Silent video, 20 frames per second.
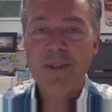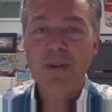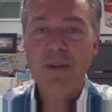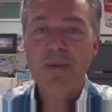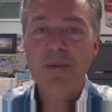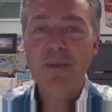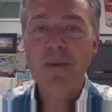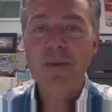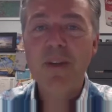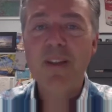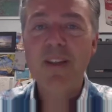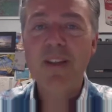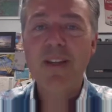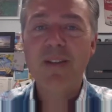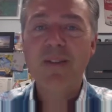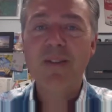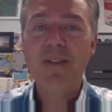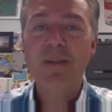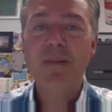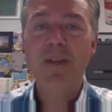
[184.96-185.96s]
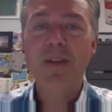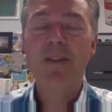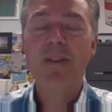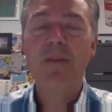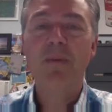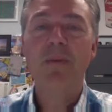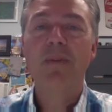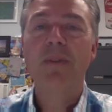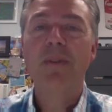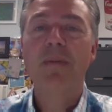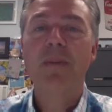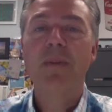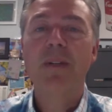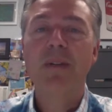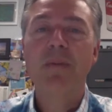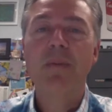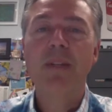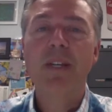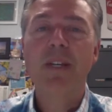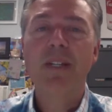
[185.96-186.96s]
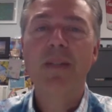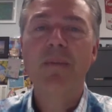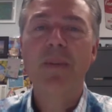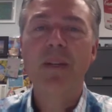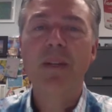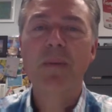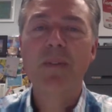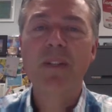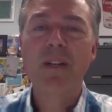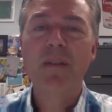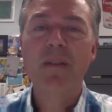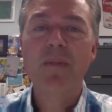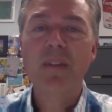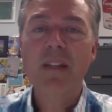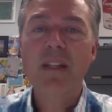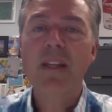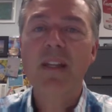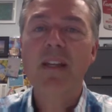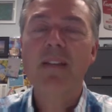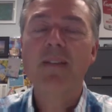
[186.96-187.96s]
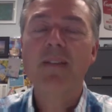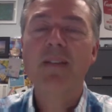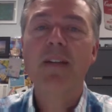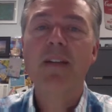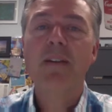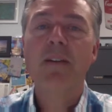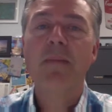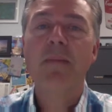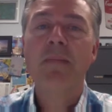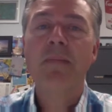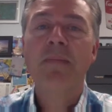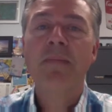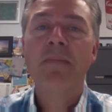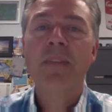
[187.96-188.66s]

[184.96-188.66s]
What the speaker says: doing things to make the world a better place, but I was not really a seeker.